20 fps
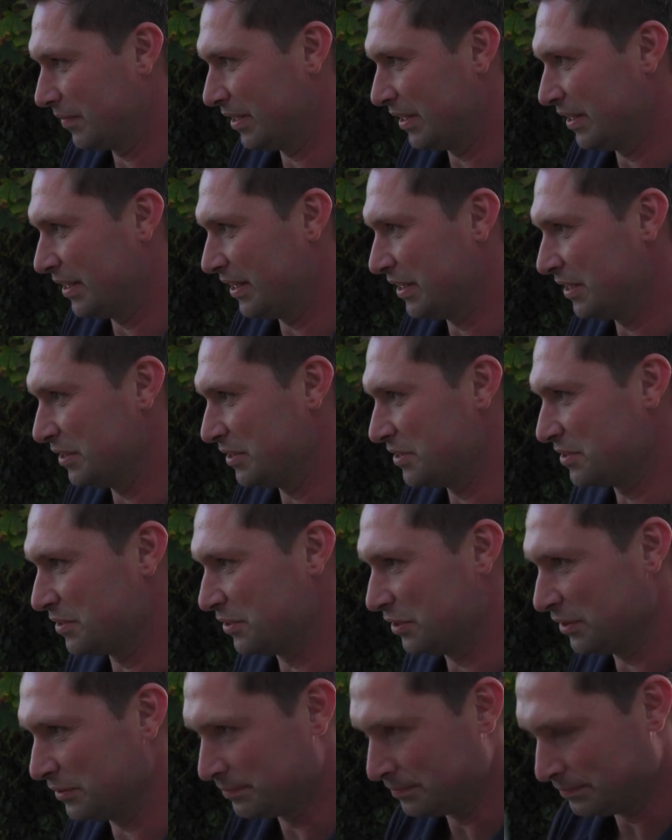And then it's
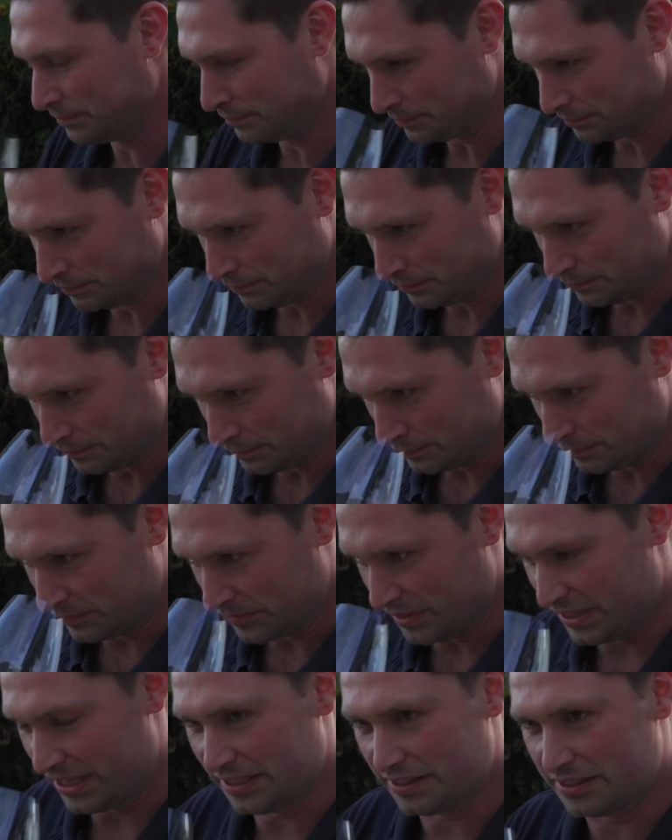got,
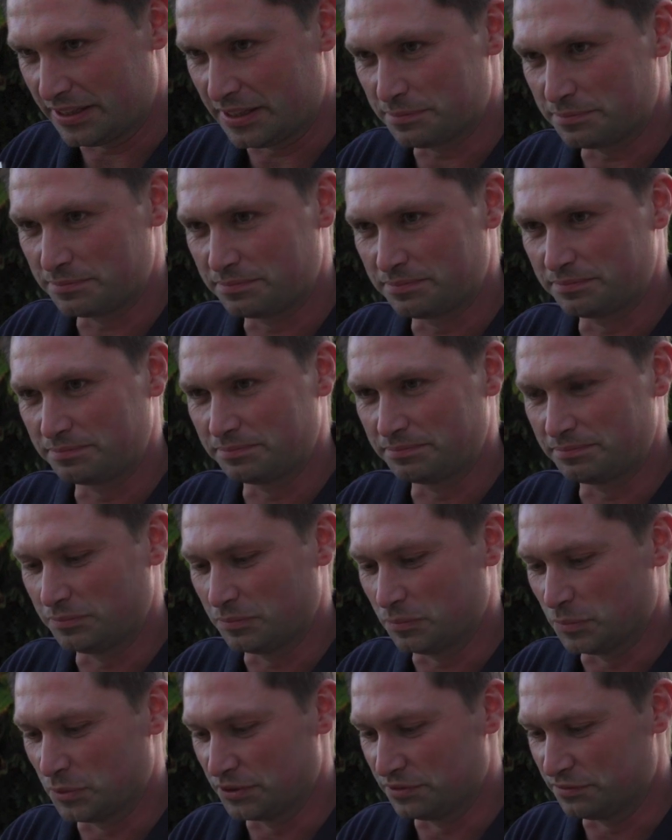that
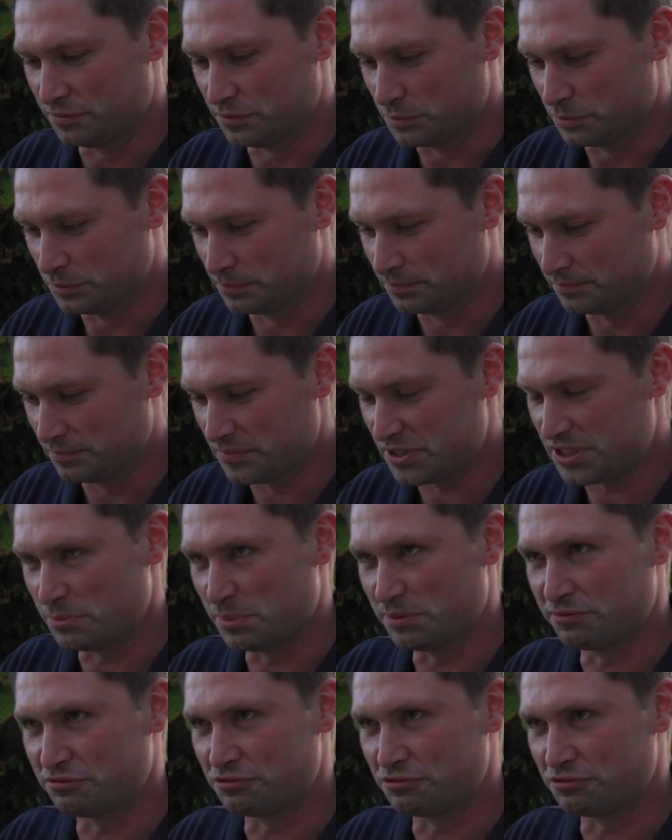wonderful summer